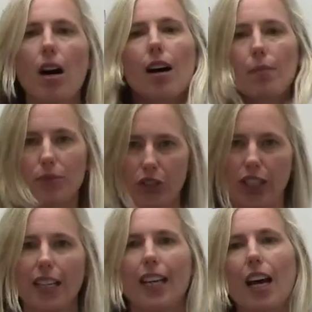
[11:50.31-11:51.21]
up
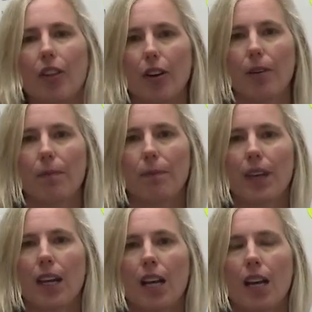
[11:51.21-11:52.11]
together.
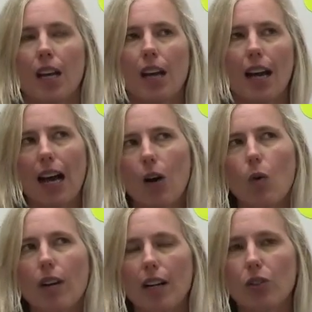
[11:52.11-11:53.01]
How
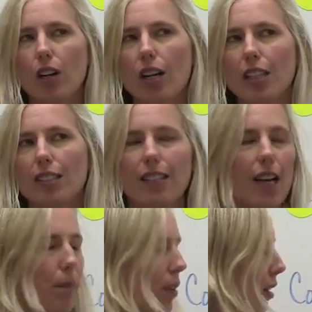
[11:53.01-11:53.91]
would I draw an example